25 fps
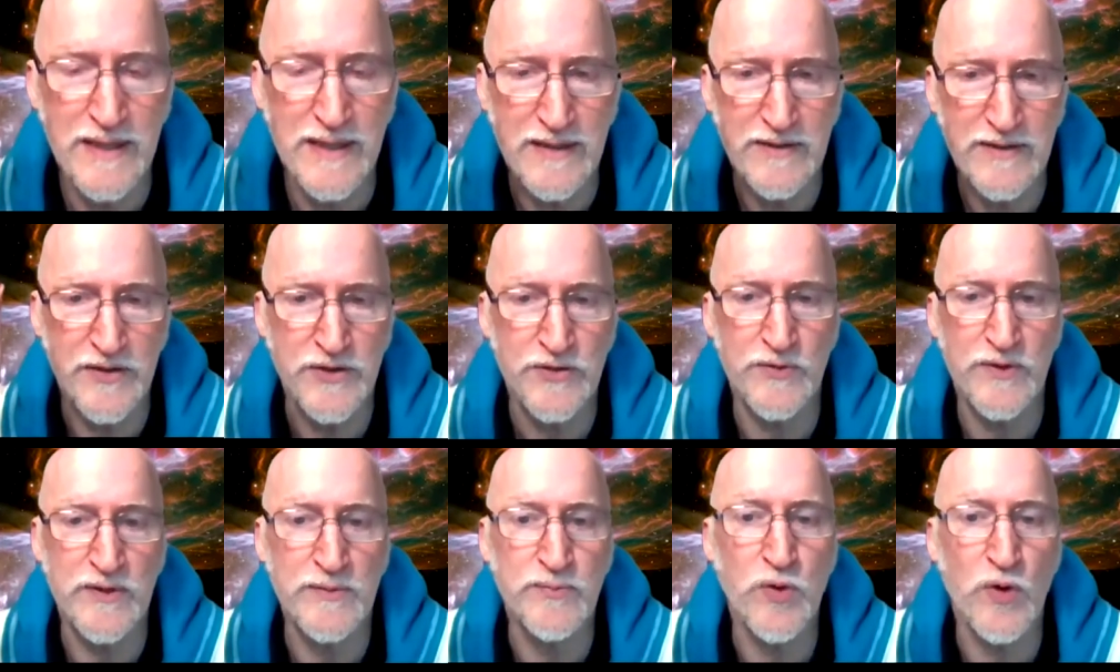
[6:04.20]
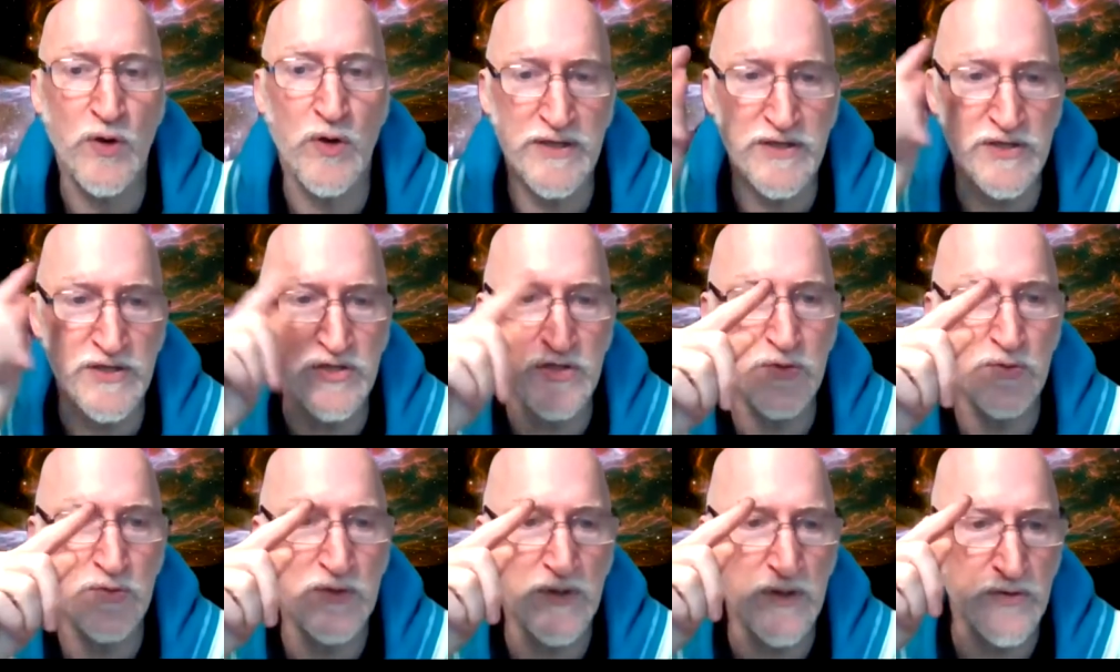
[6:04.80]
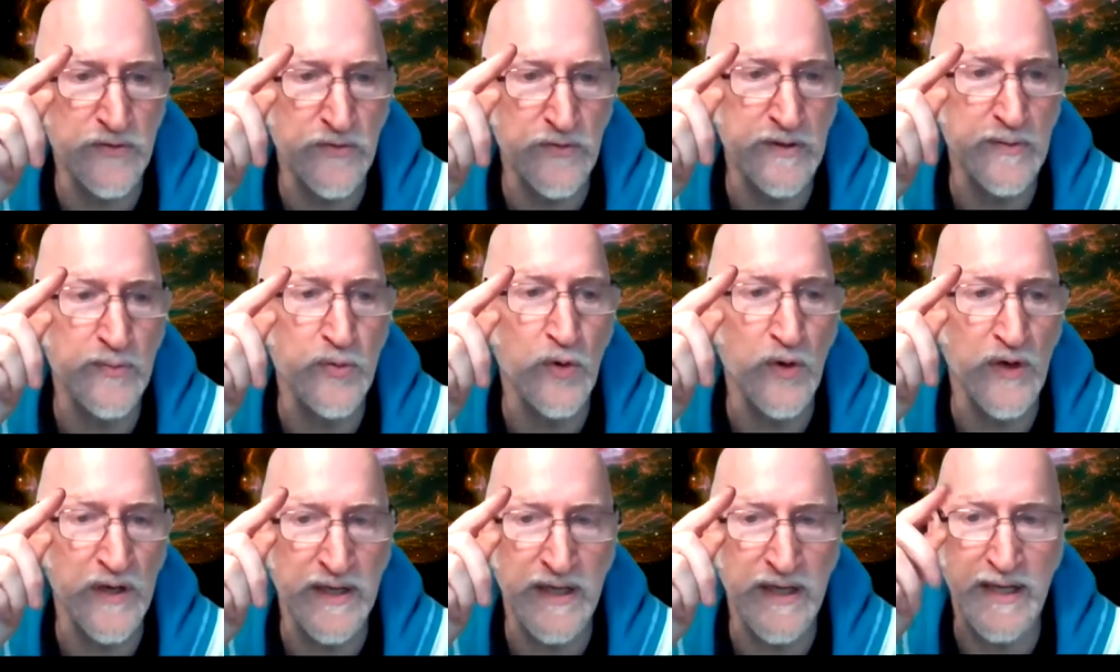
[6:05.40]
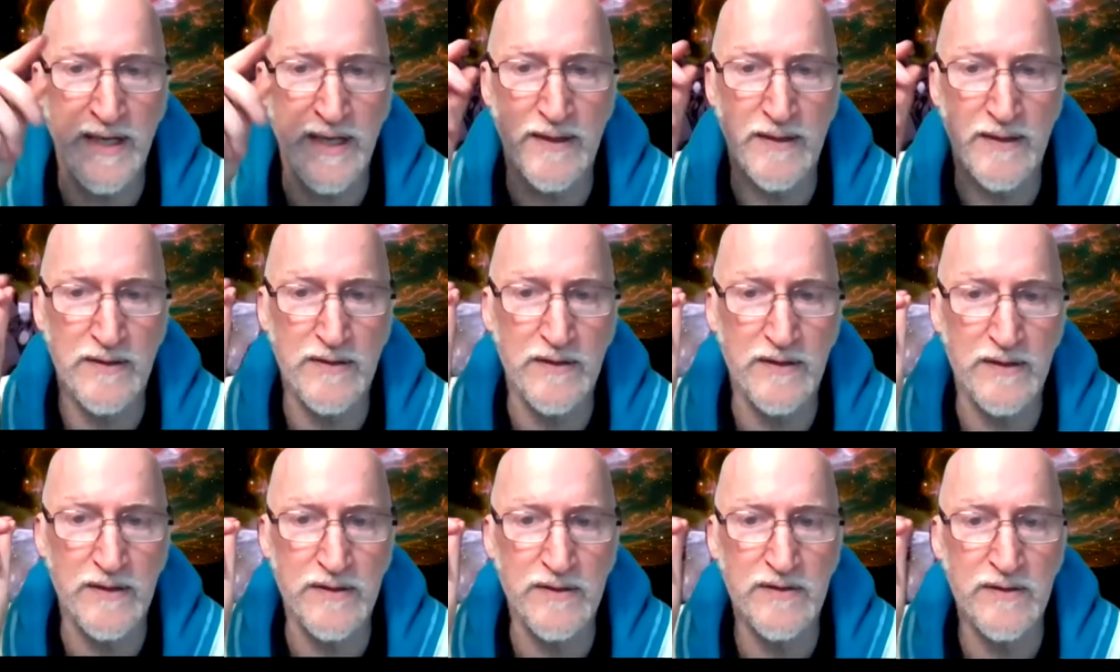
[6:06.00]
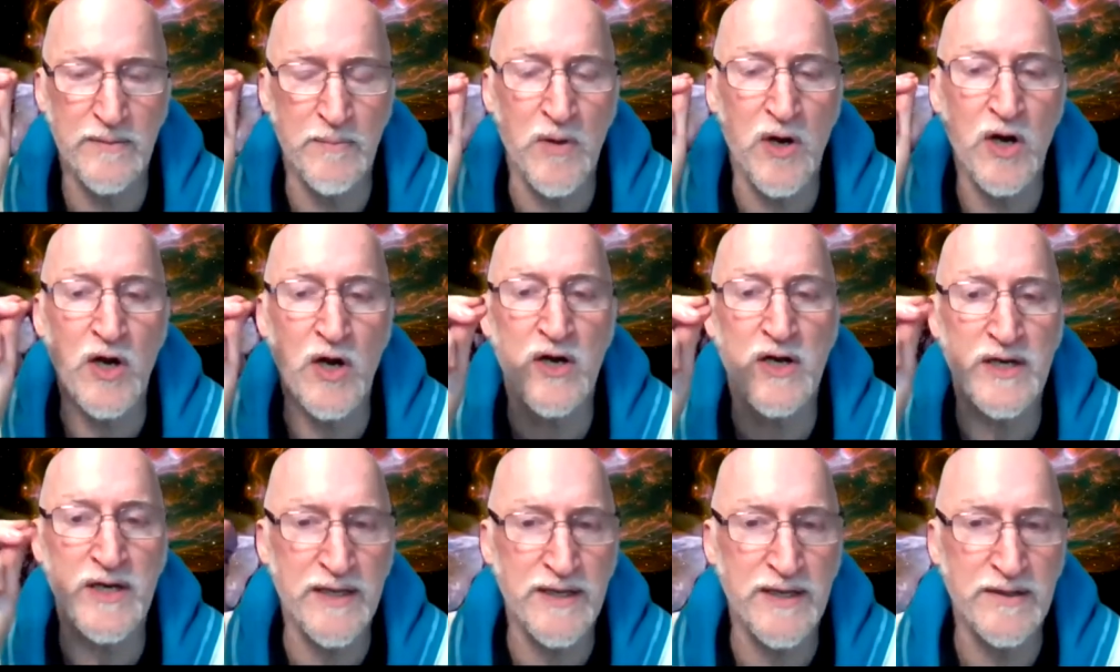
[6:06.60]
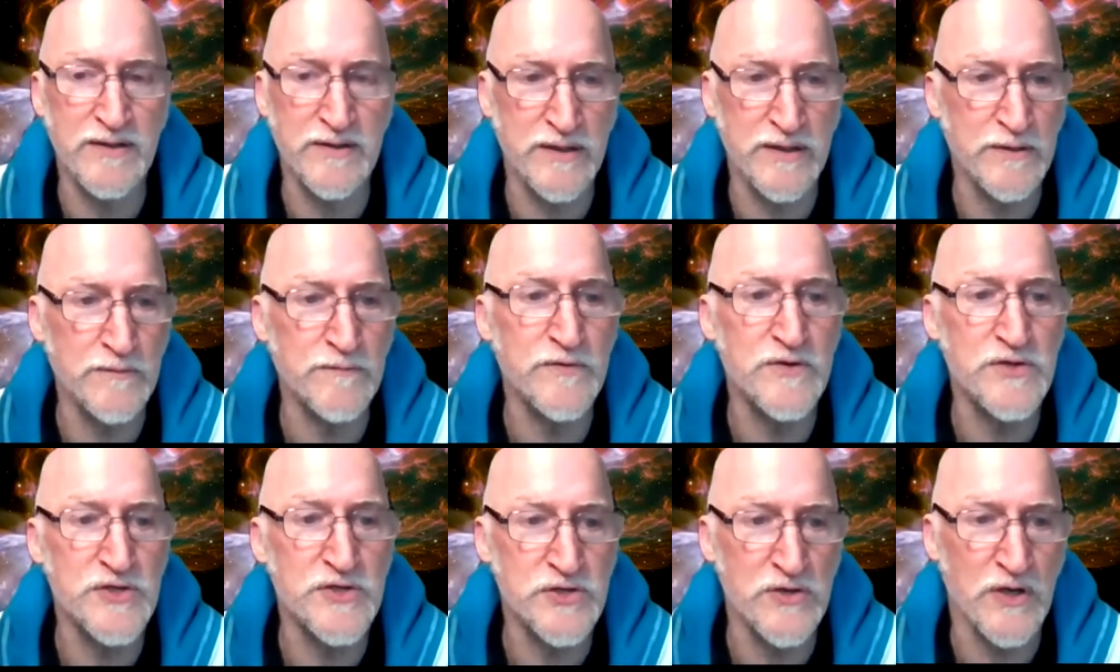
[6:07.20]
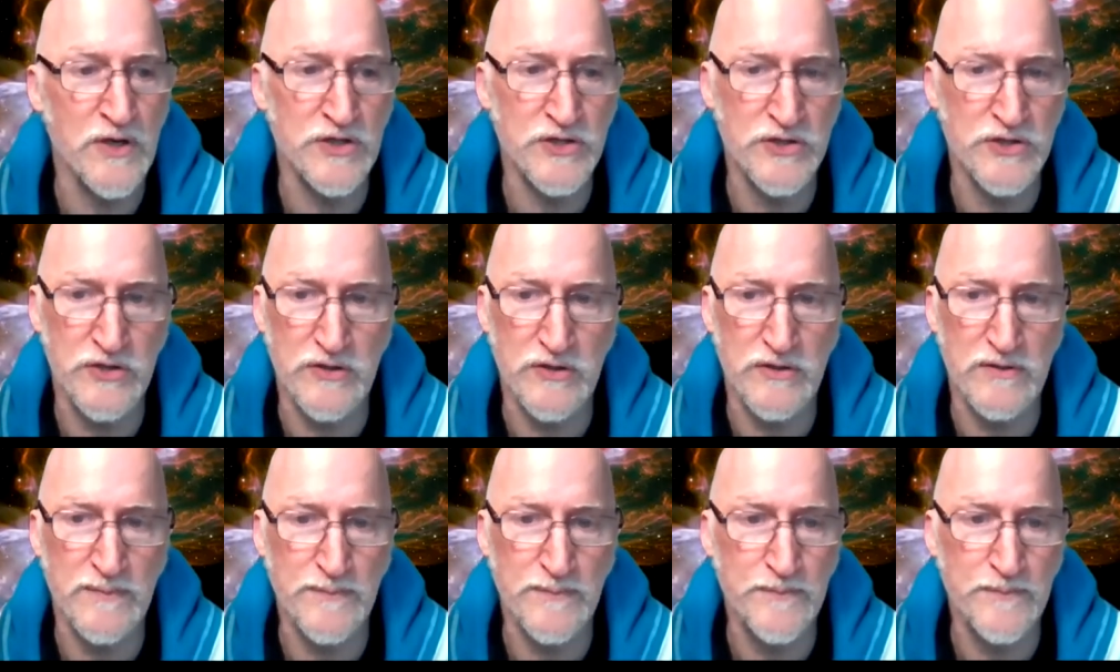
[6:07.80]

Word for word: the 3.2 and the 3.8, the marketing and the infrastructure